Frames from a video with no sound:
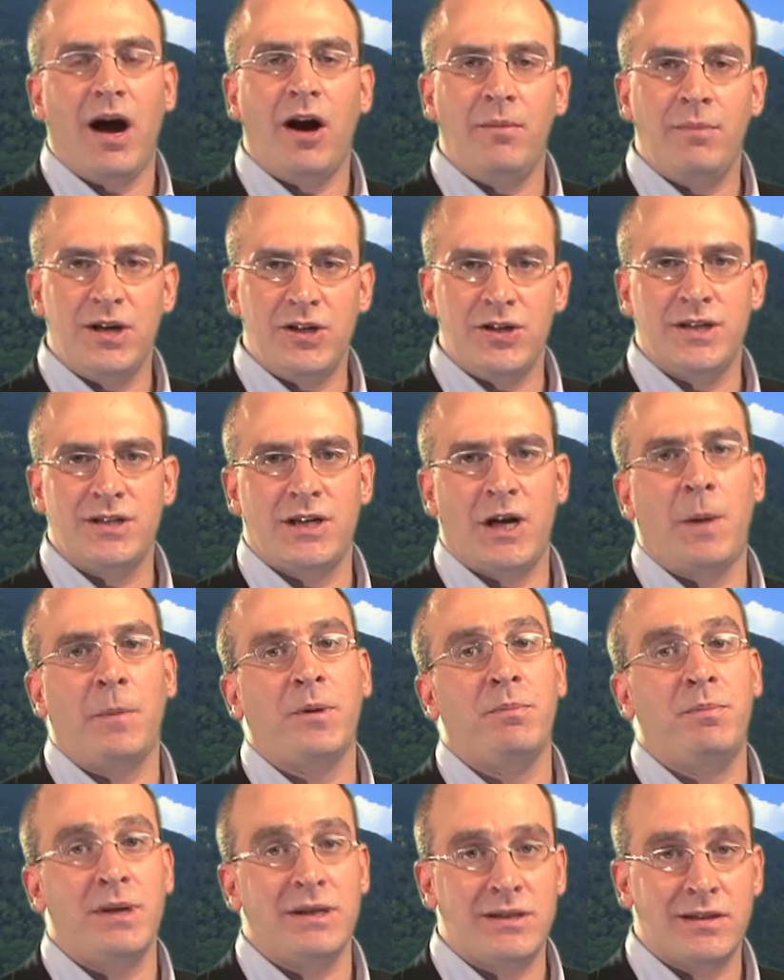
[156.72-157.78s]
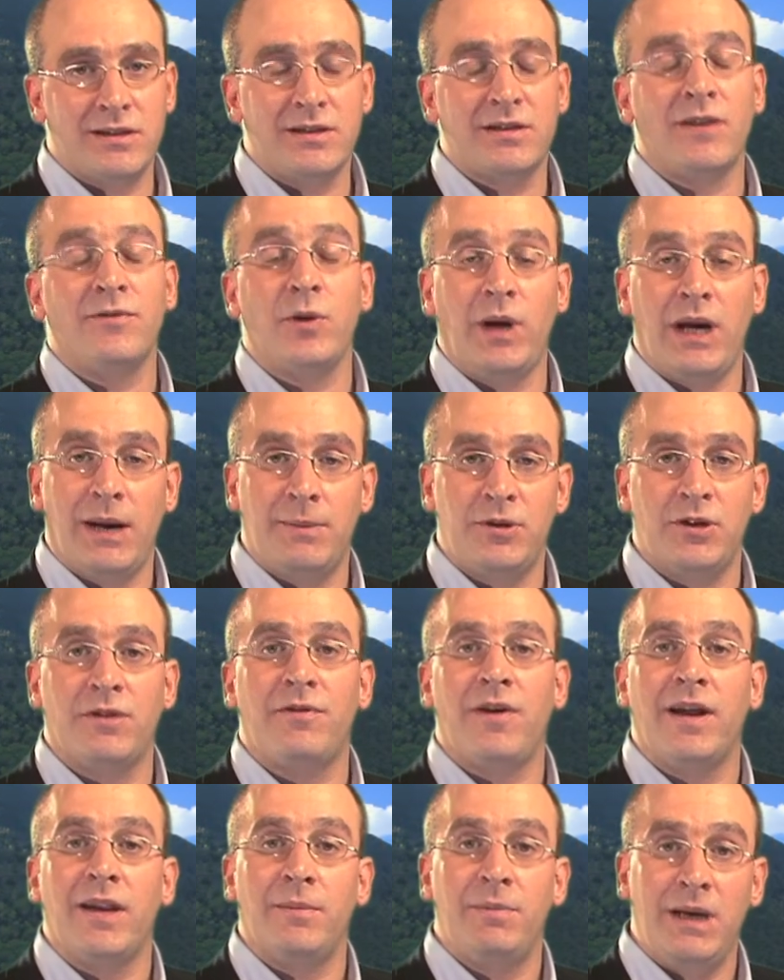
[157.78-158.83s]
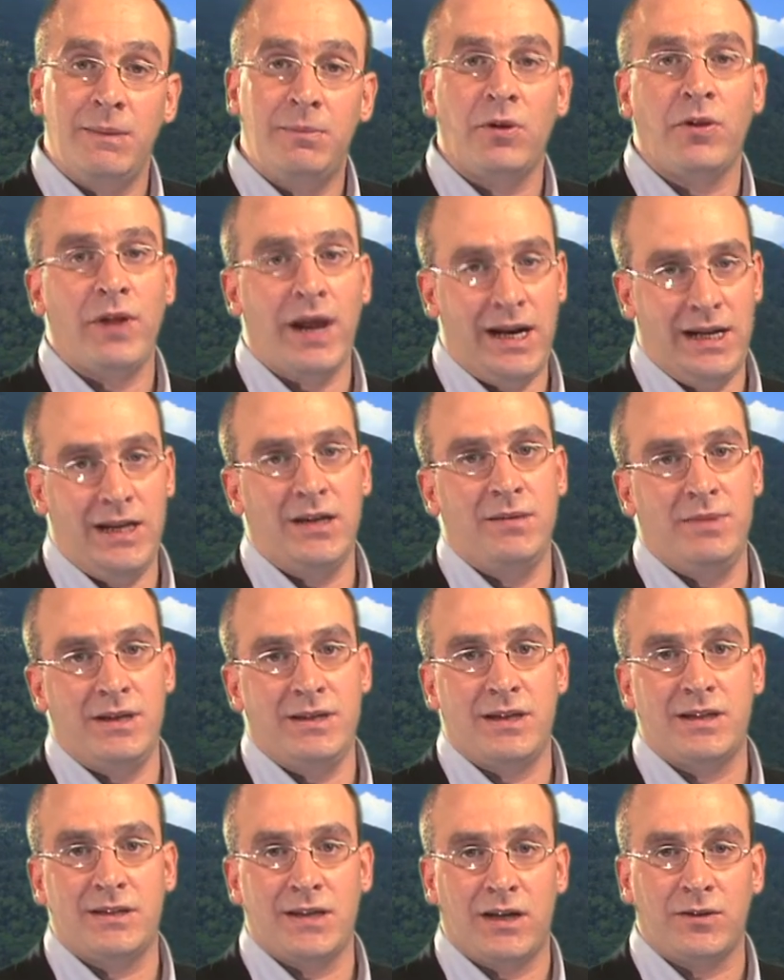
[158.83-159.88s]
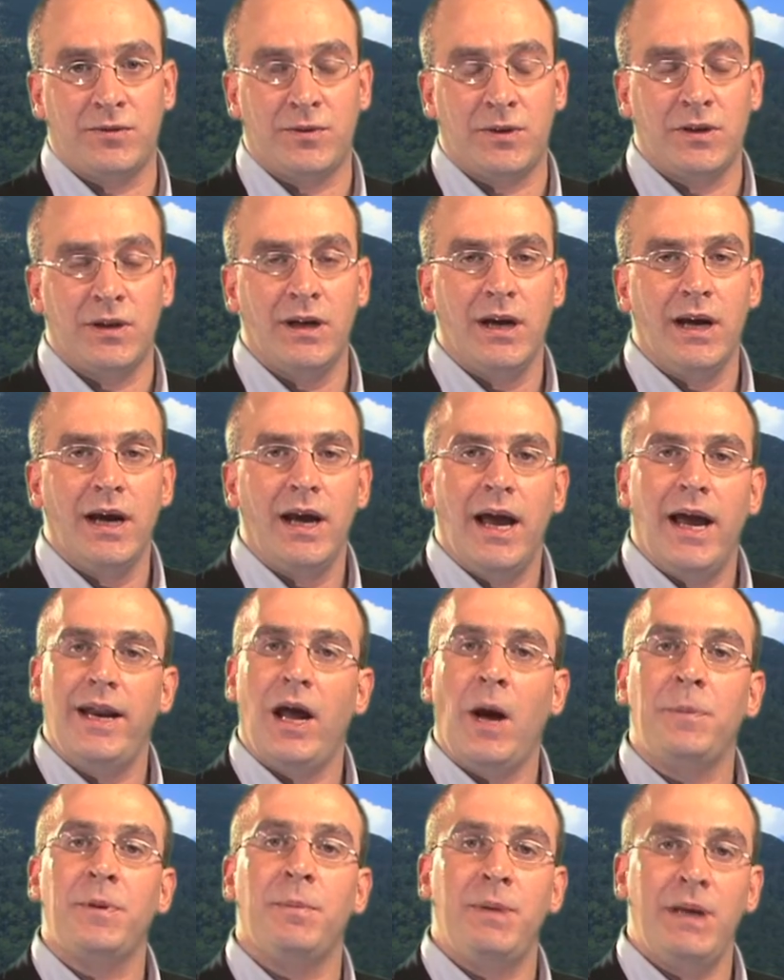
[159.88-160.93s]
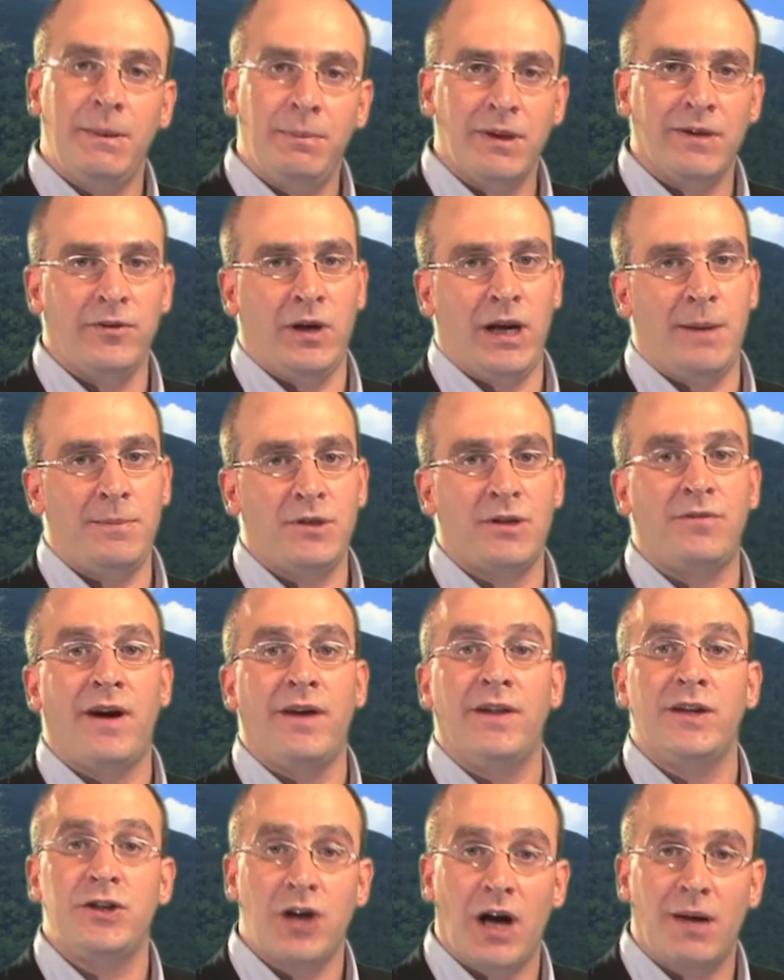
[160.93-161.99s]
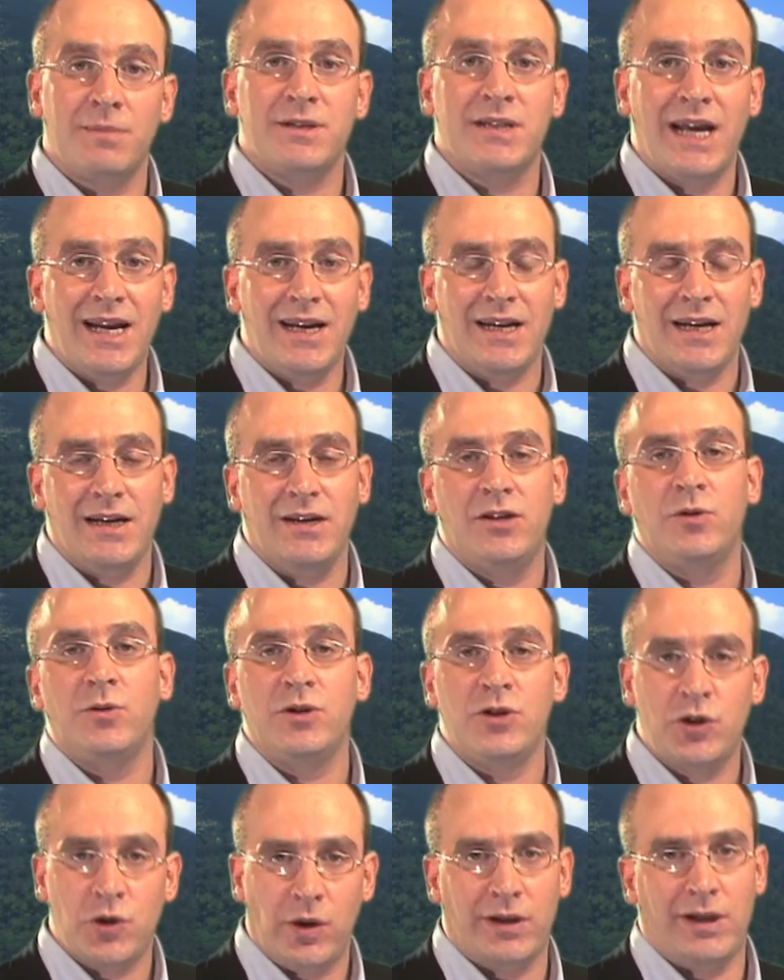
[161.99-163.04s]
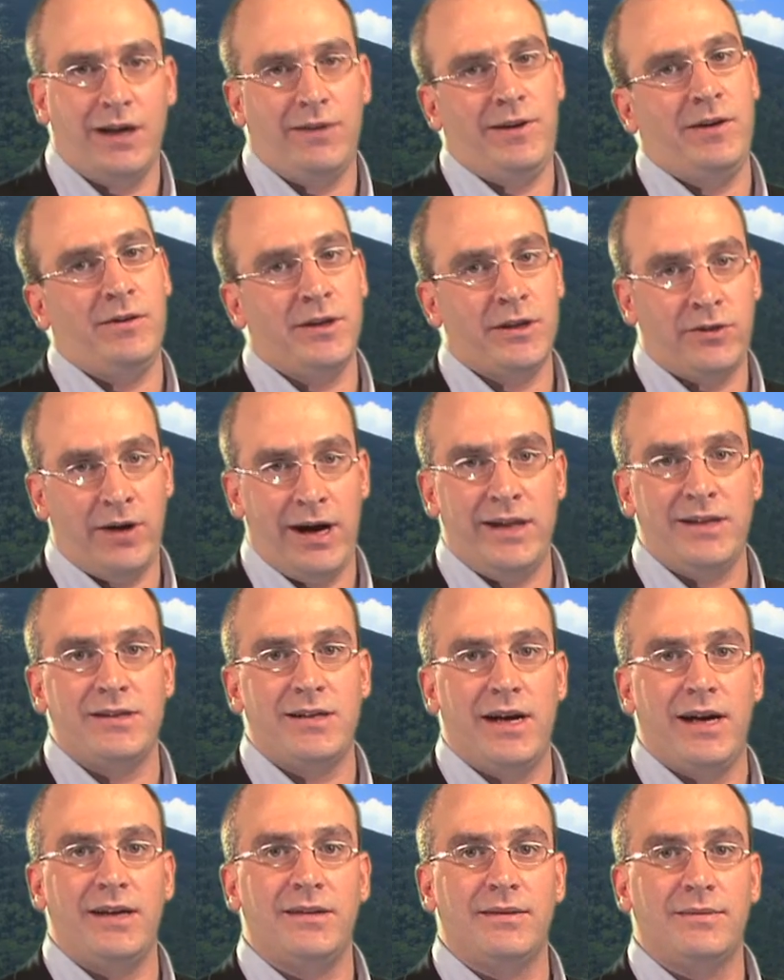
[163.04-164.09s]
our mission is to help the businesses of New Hampshire to find the people they need to be successful, and to help the people of New Hampshire to find the jobs they need to enjoy life here in the Granite State.